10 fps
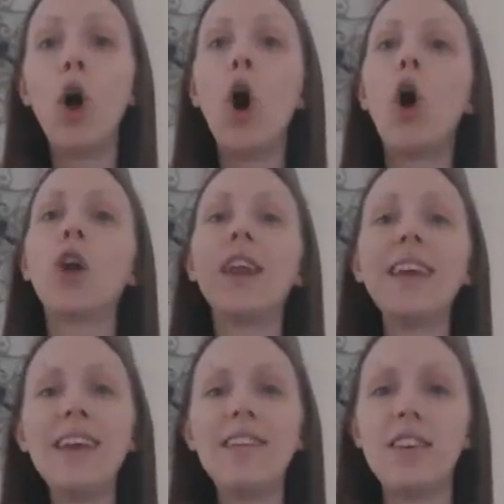on an
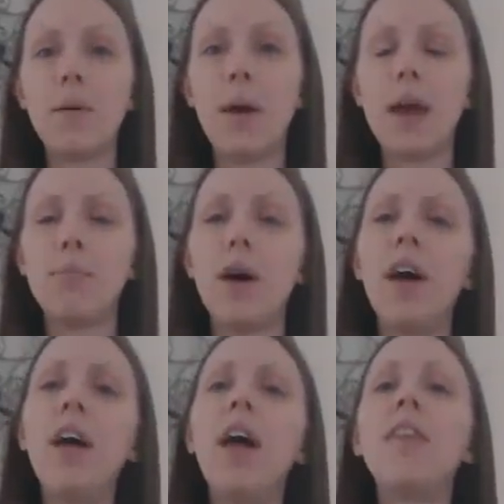easier paper
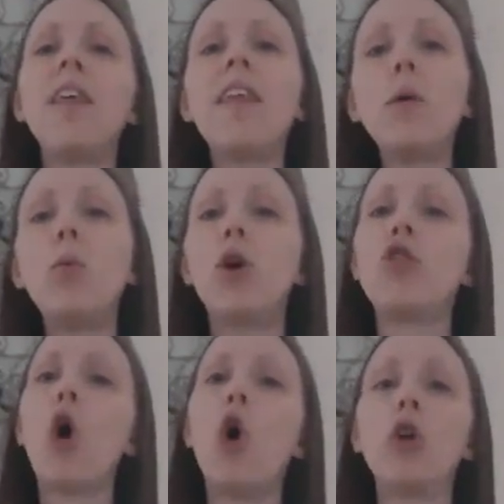than they
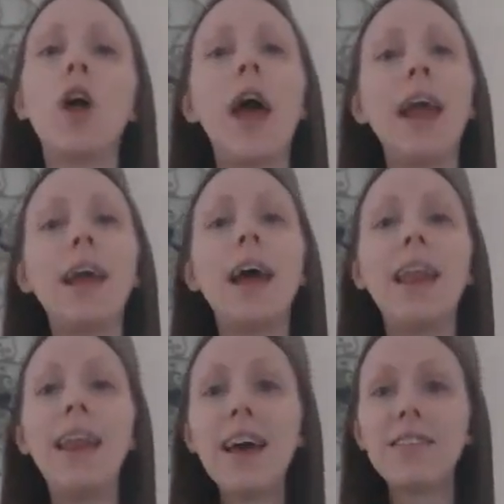would on a
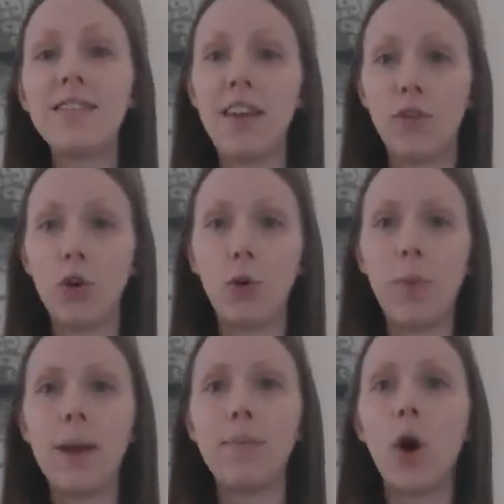less difficult
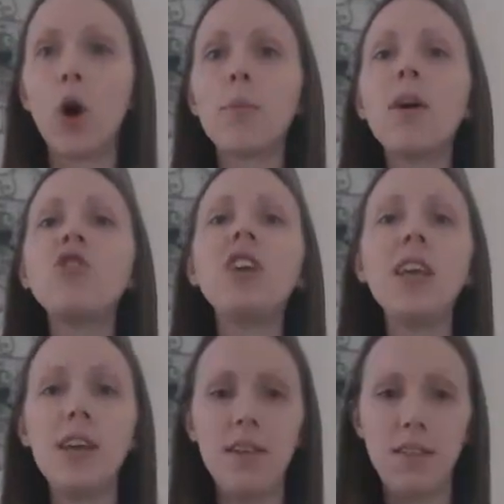paper, on a much
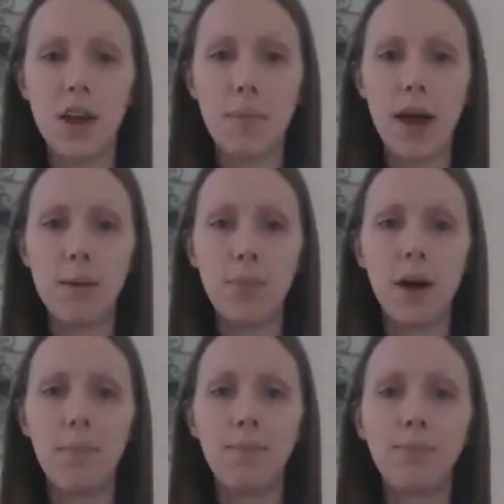easier paper.
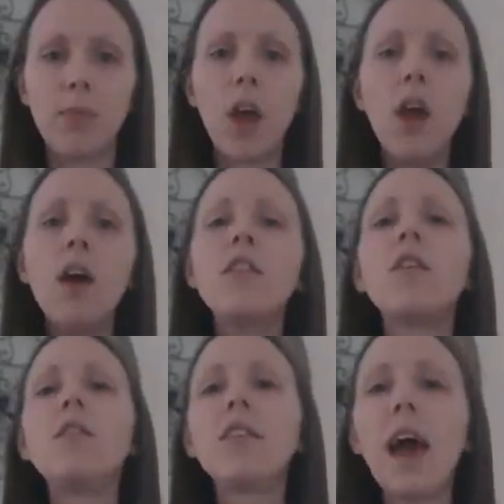So
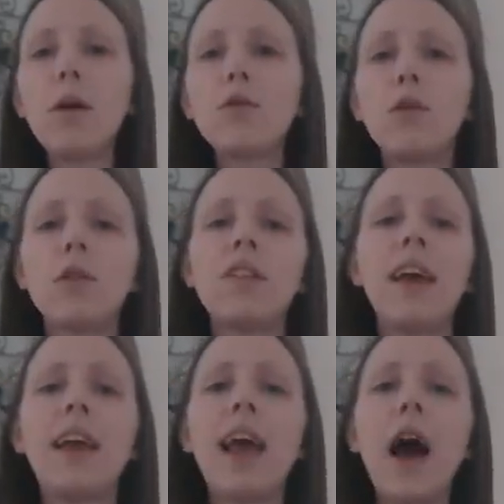scale scores
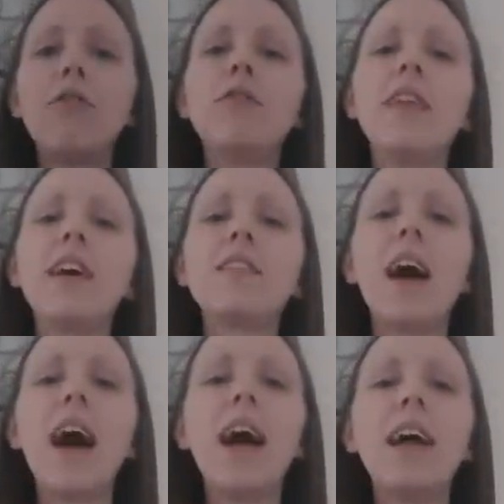take account for this,
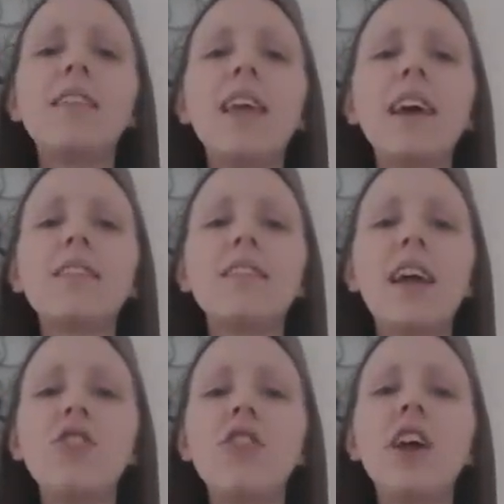and they
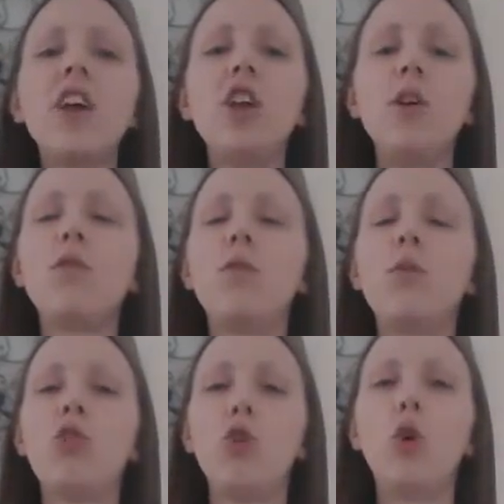essentially are used to
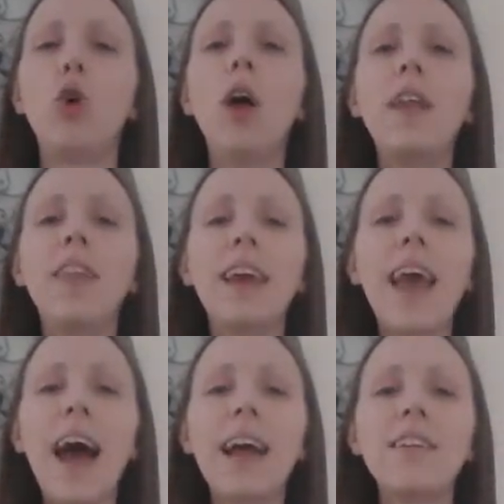ensure that
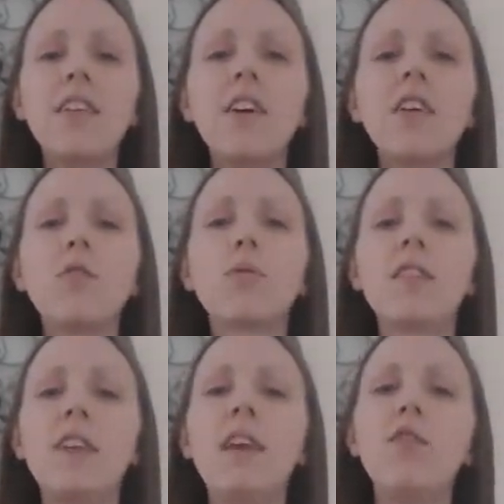candidates
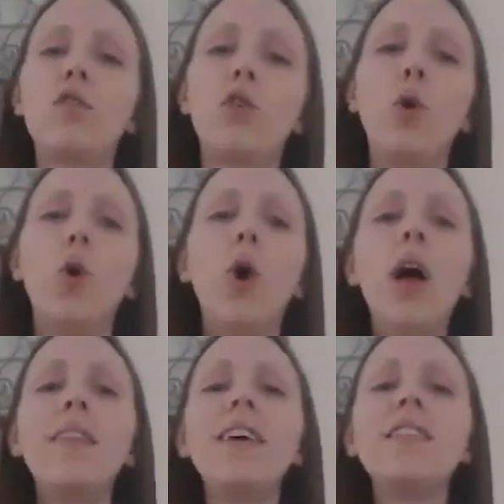receive a score
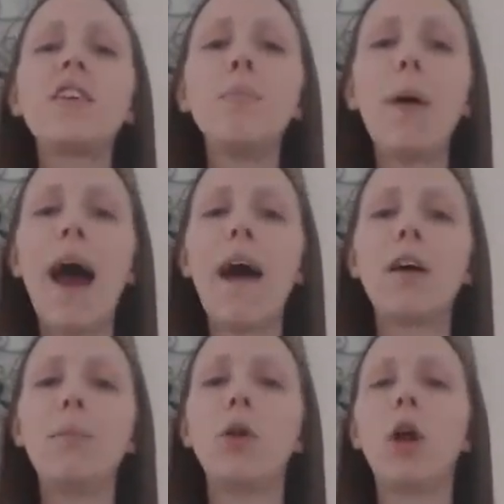that is
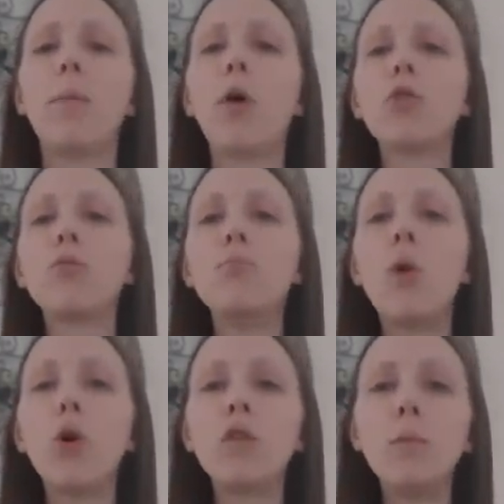comparable across
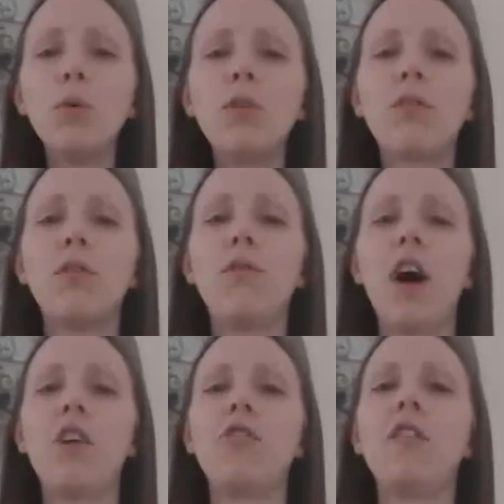multiple different
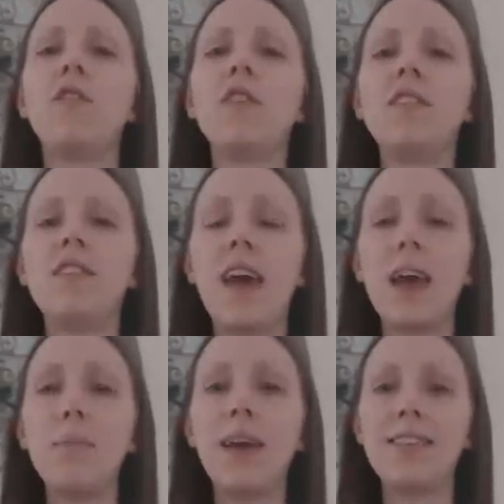versions of the
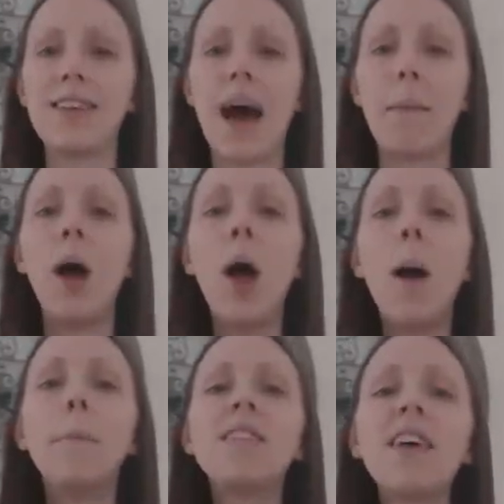same exam,
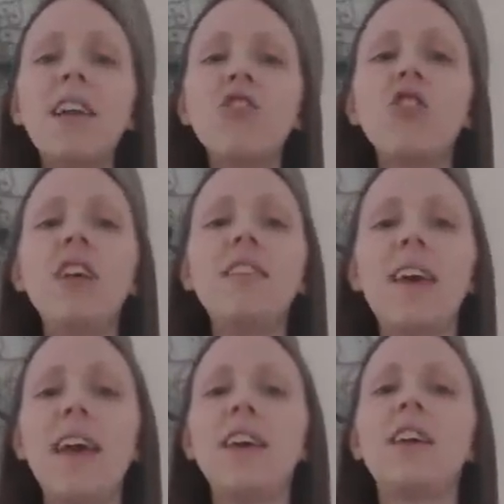potentially
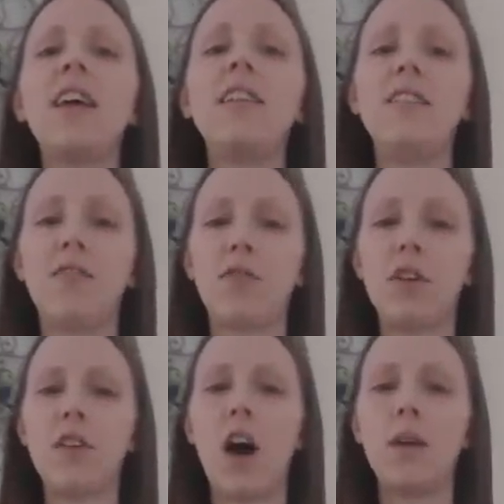taken at different
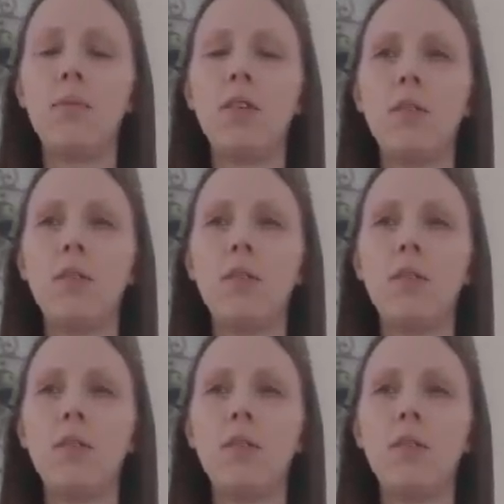times.